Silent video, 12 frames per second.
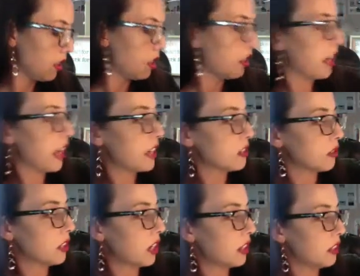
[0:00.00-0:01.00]

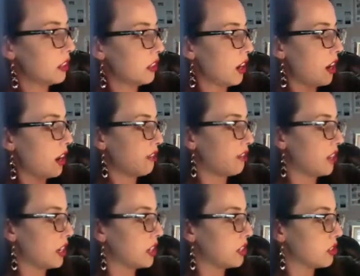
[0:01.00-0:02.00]
Hazelnut, Hot
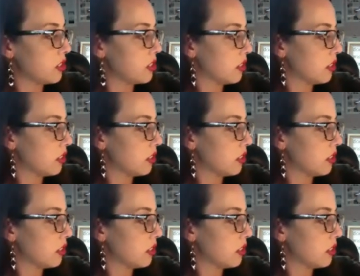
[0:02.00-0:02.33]
Fudge.